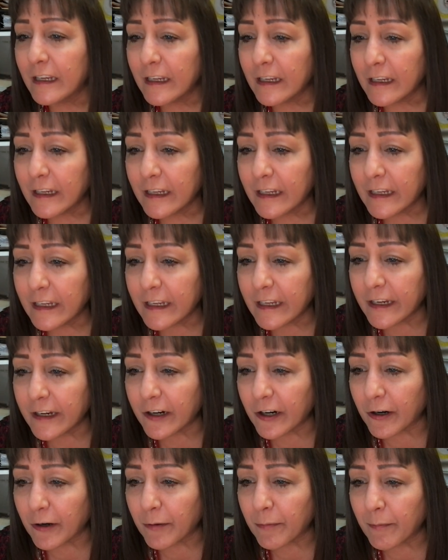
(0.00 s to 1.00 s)

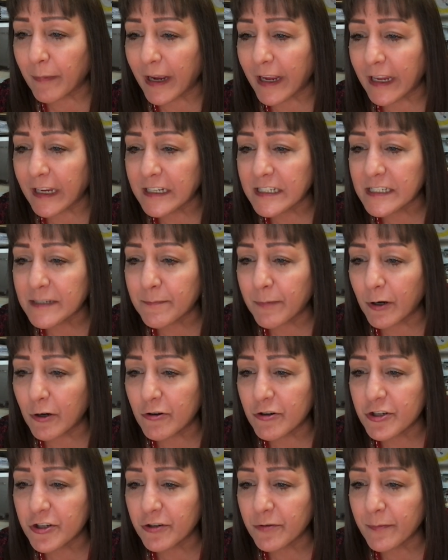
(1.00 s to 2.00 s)
here, my
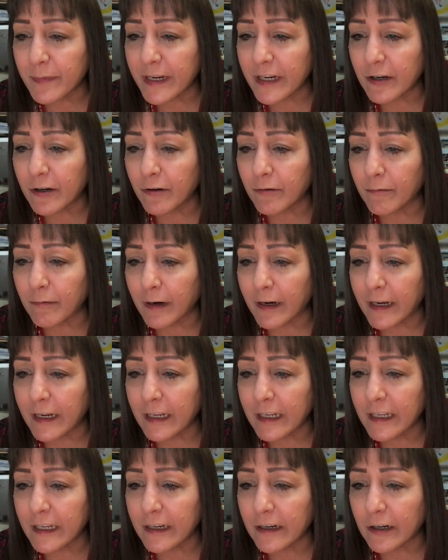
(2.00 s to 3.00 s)
exposure meter right
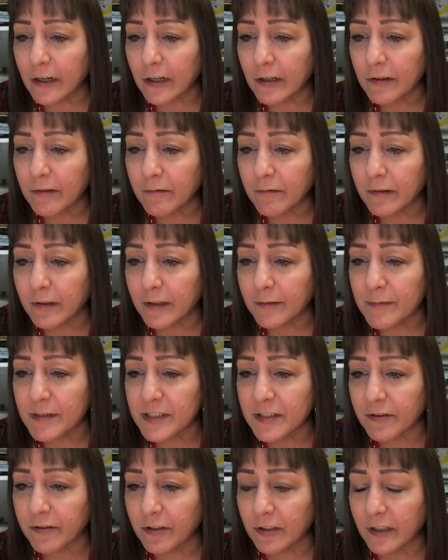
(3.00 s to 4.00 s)
here, where I'm
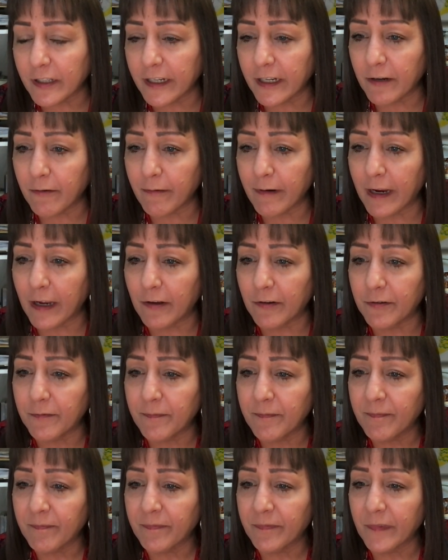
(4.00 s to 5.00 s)
circling around,
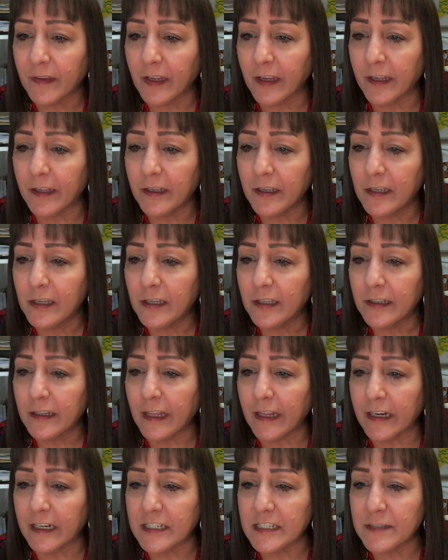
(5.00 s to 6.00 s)
okay,
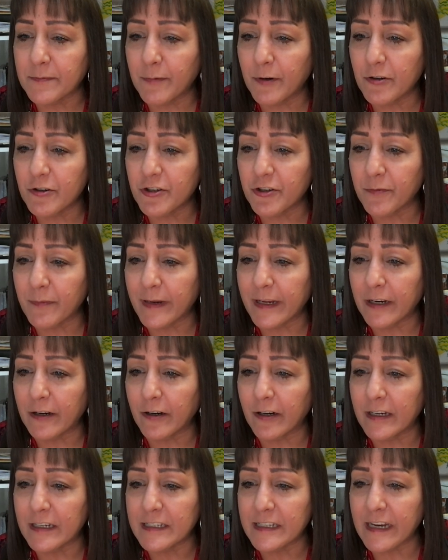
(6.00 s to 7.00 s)
that exposure
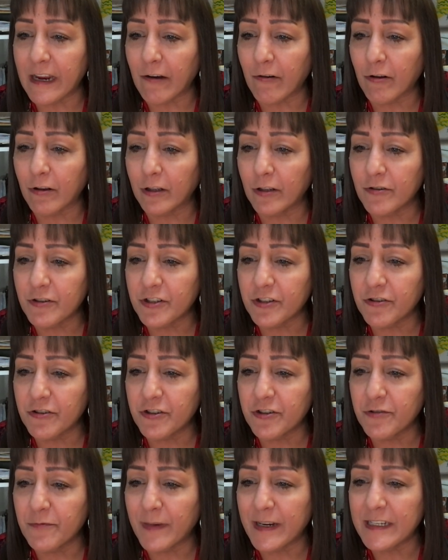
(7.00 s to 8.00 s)
meter is now closer
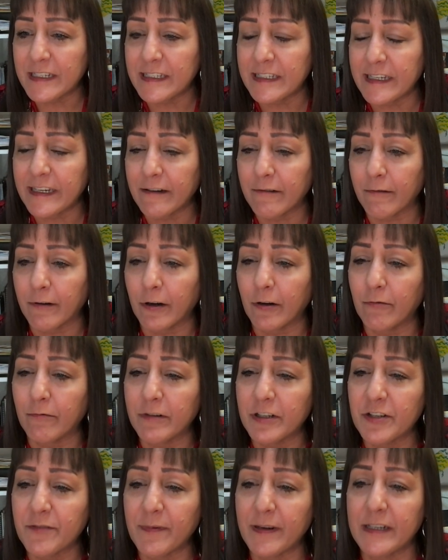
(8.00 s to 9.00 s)
to my 0,
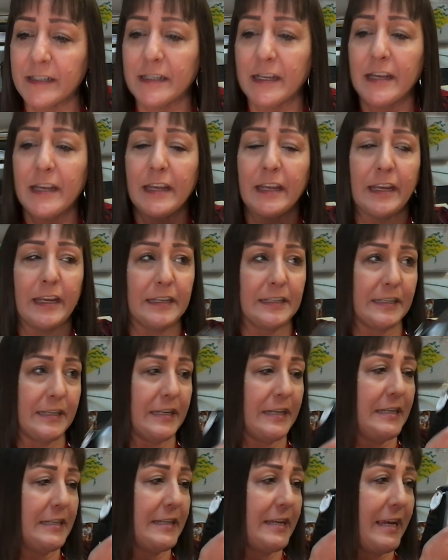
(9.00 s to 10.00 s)
which means it's
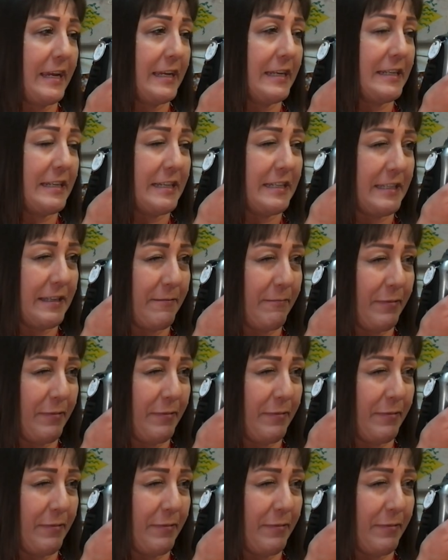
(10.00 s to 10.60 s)
going to take a decent